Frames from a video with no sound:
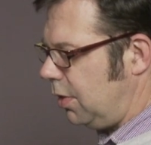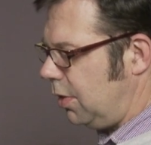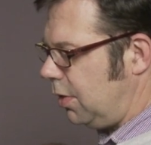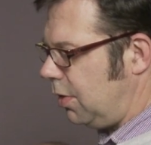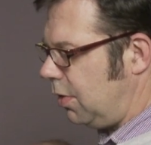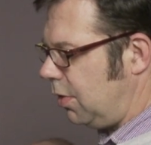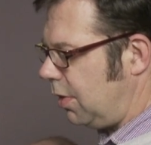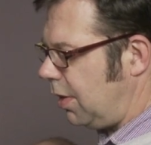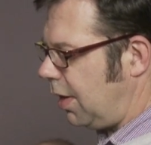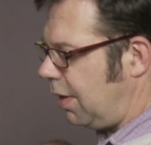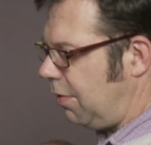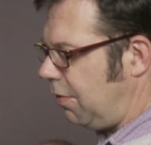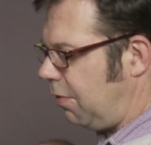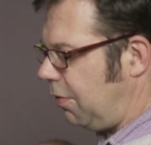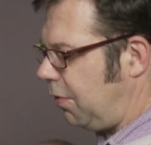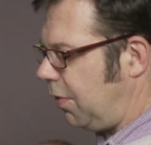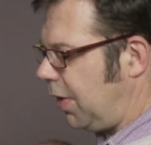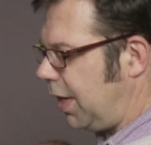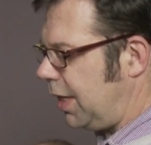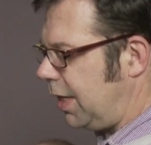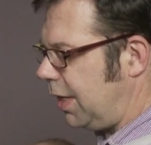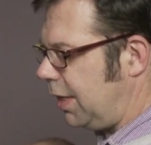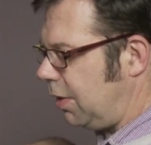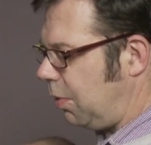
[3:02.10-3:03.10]
you're not
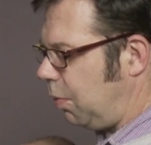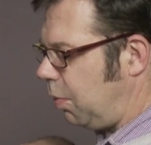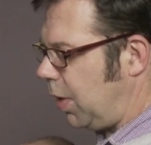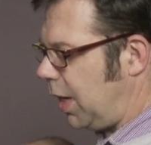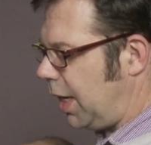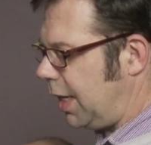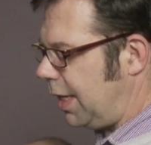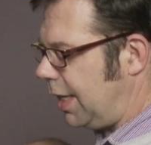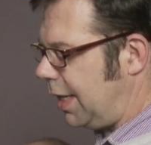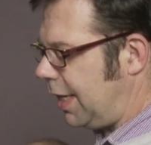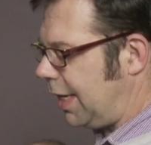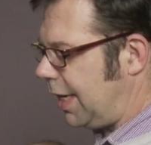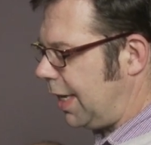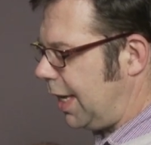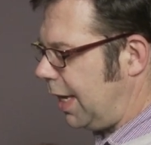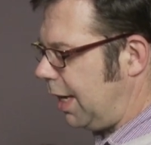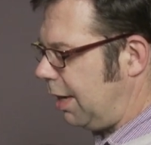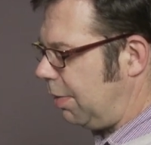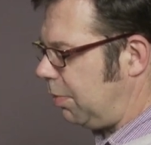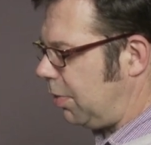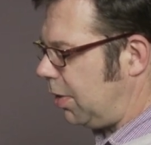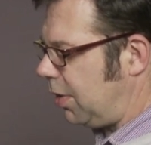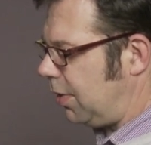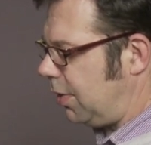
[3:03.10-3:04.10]
fighting the weight of the
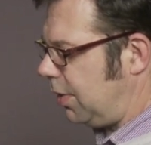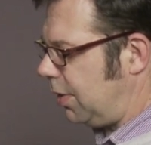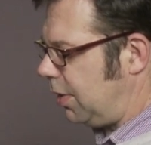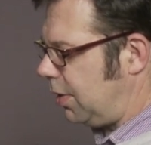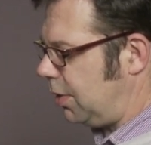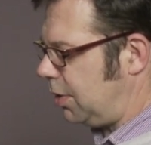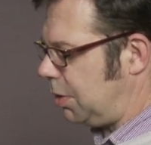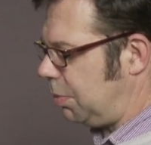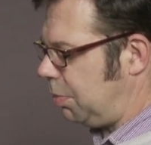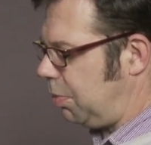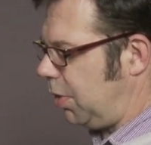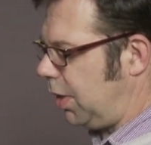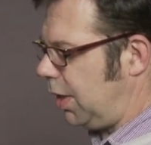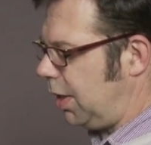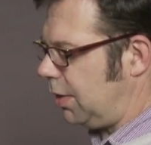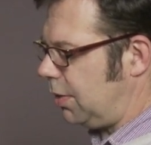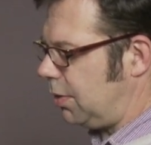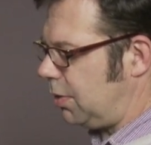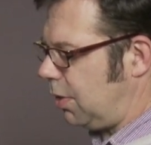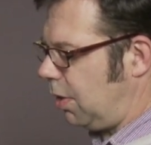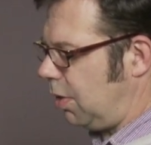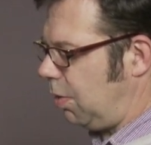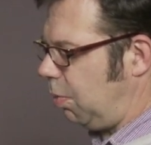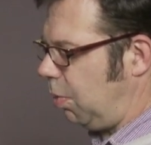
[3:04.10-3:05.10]
camera. The
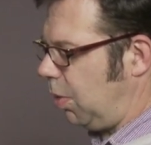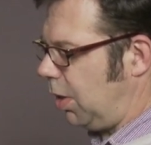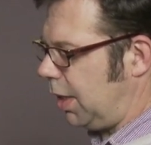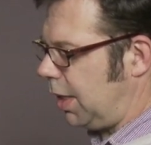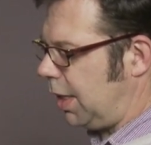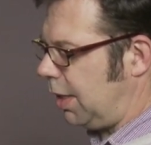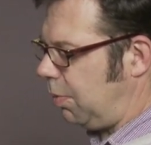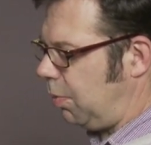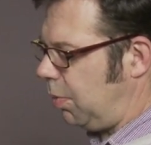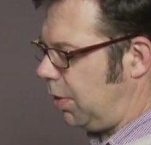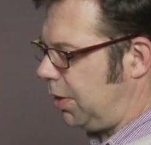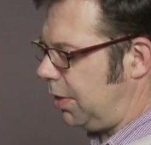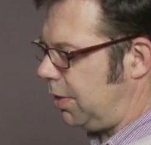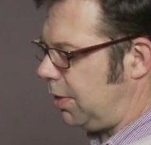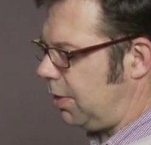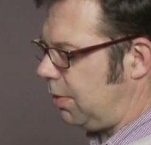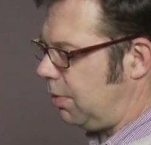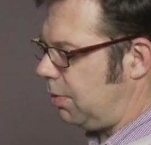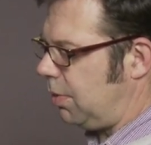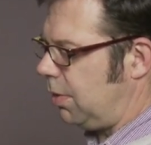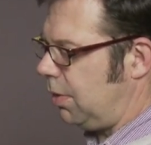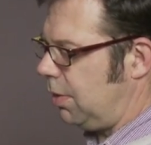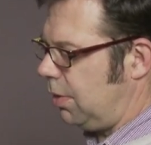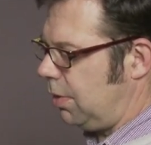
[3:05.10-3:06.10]
springs are working with
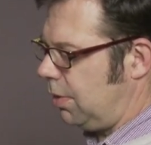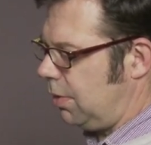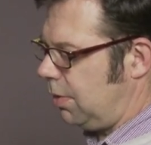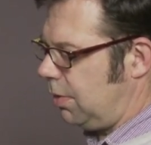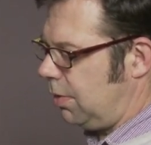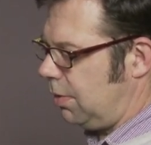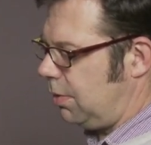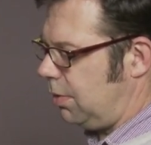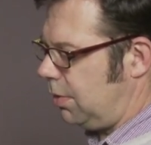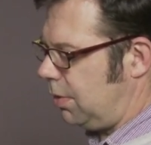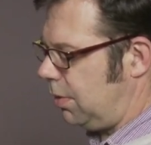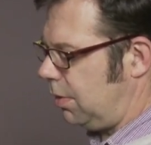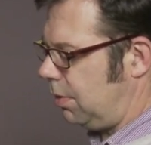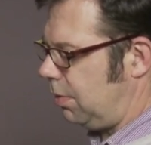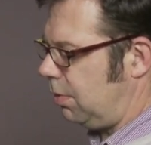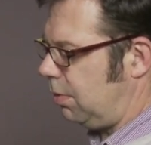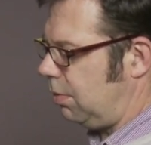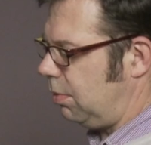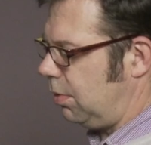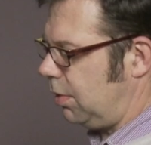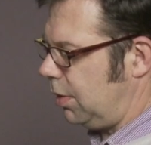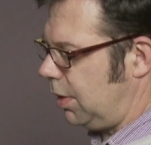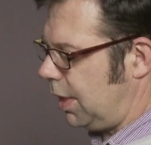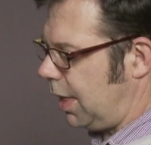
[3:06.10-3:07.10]
you
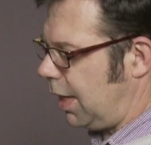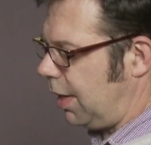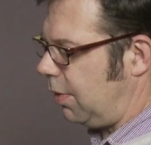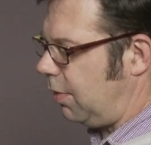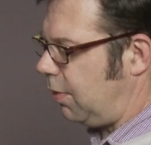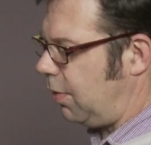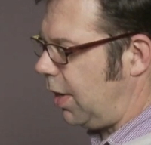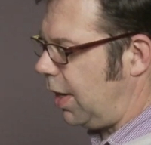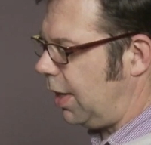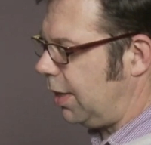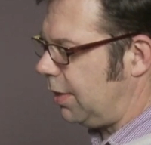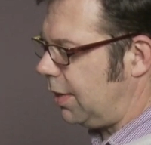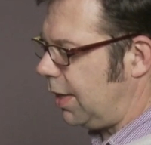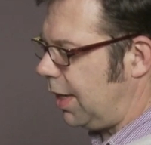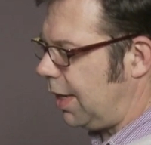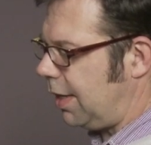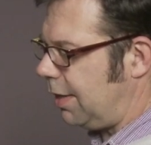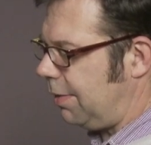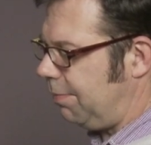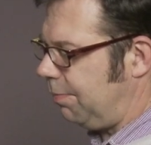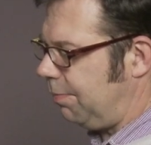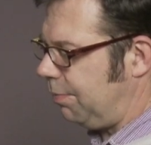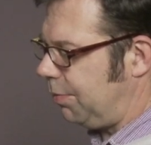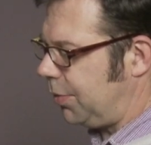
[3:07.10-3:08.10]
to counteract
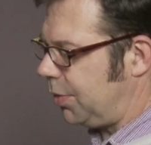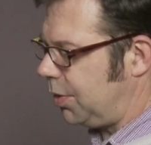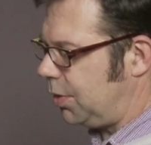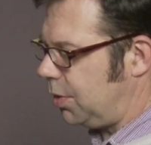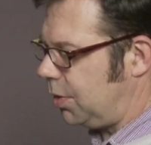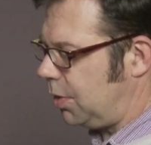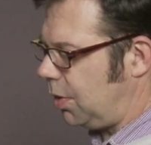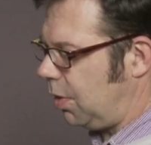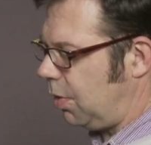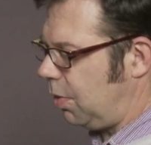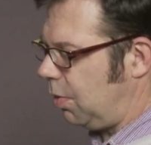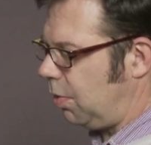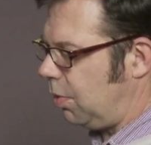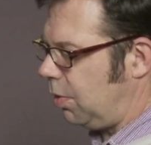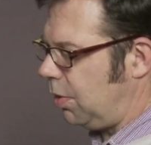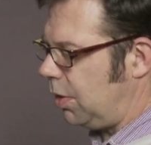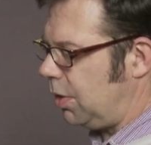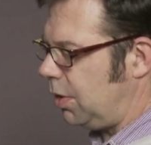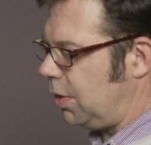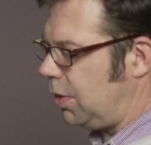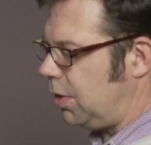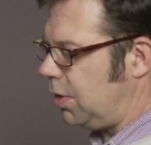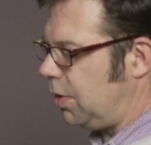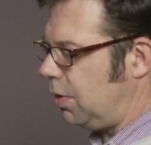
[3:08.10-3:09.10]
that. So
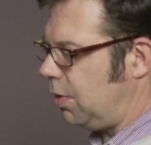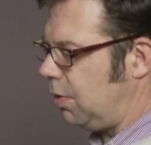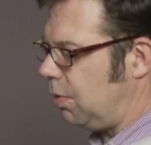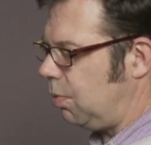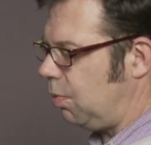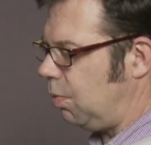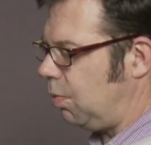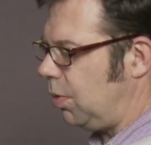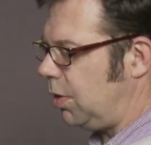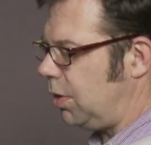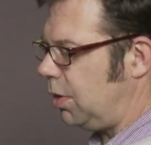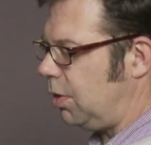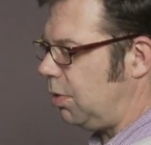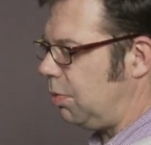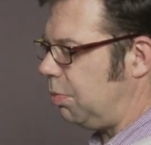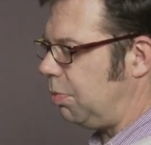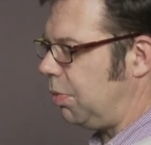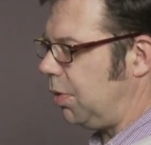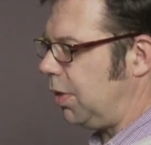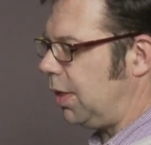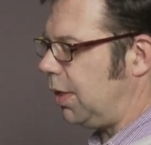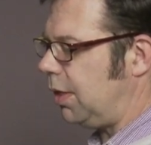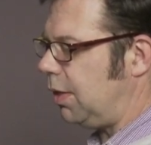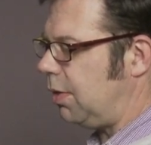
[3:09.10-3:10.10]
when you
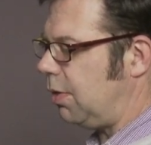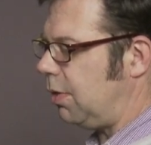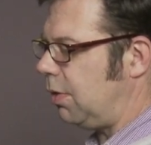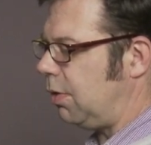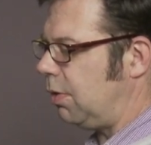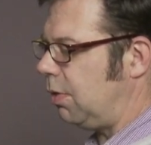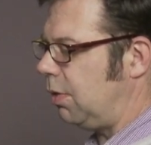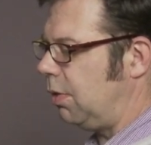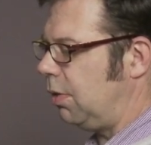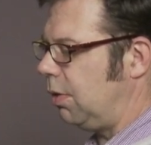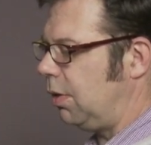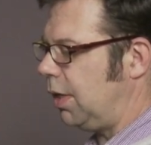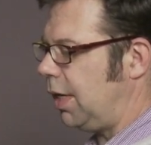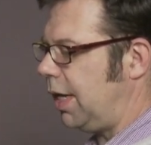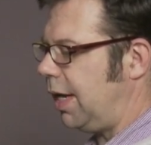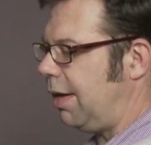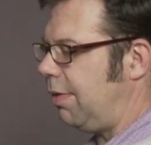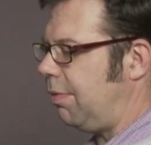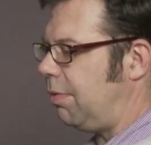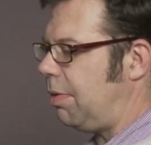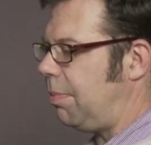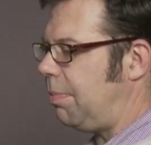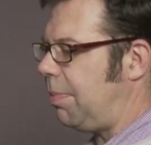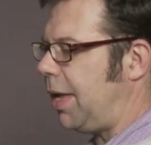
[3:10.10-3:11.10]
bring your
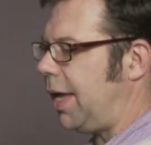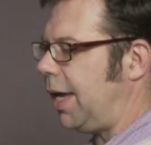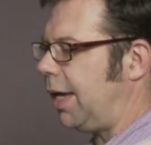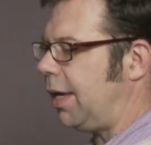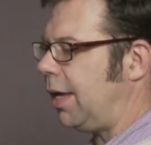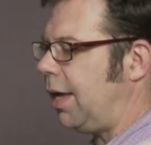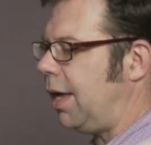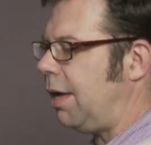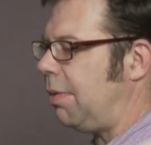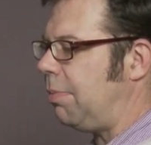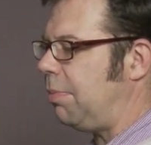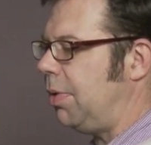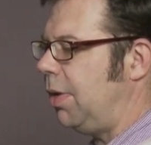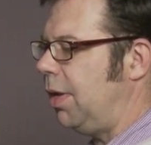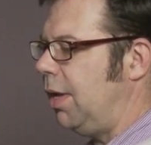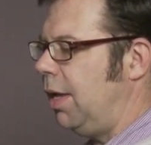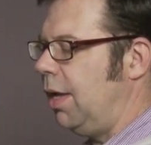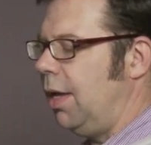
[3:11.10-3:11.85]
camera back up,